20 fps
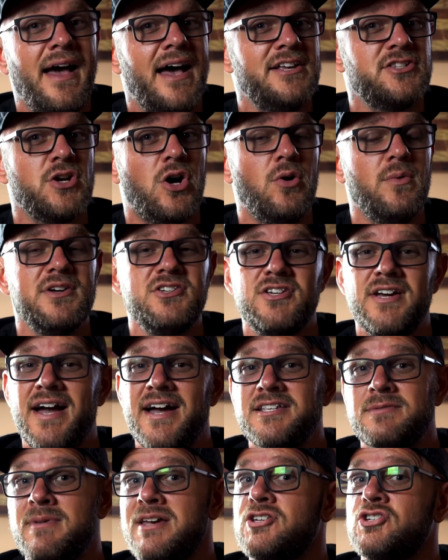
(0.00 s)
As always, you
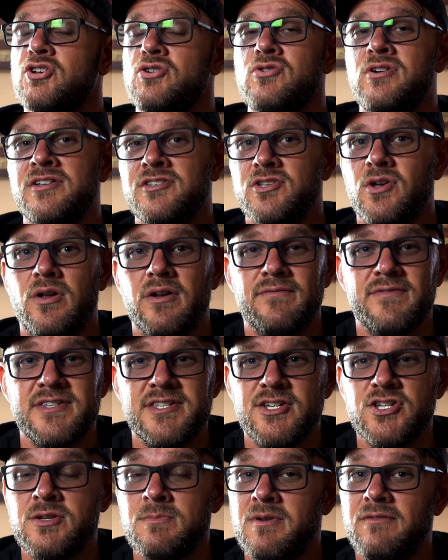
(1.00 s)
guys, make sure you consult a
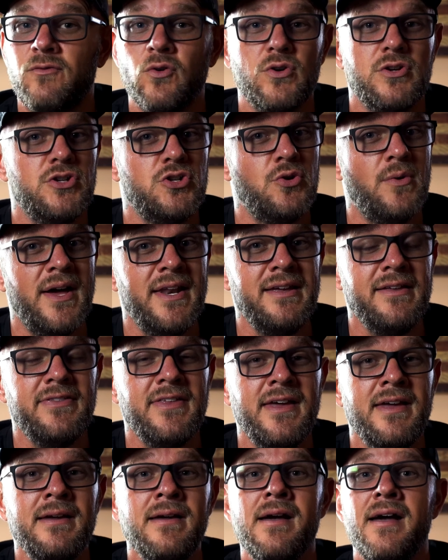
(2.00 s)
physician before you do
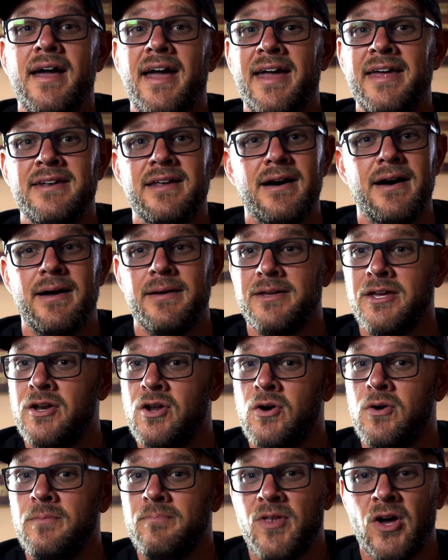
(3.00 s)
anything, and
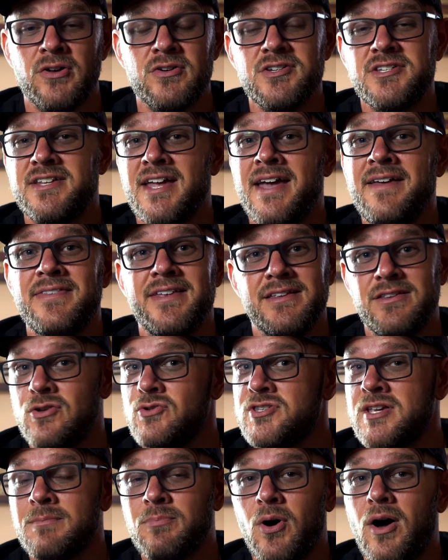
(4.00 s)
understand that
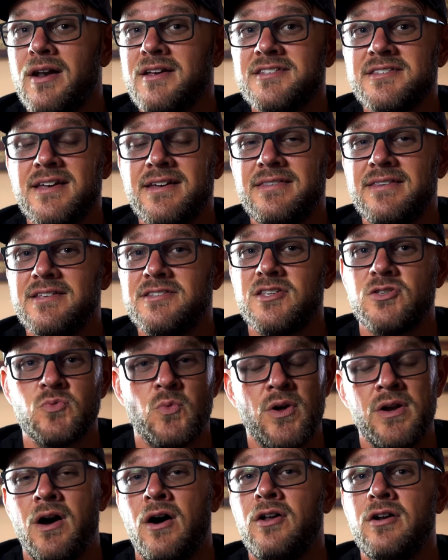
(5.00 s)
using products like this is
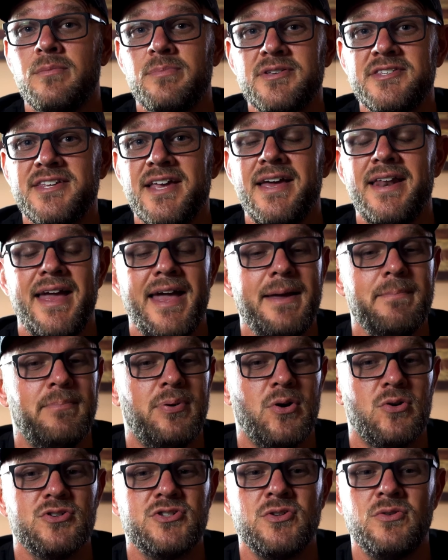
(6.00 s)
100% a
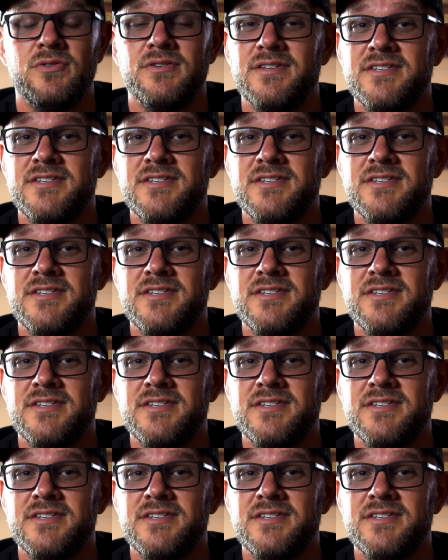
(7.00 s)
personal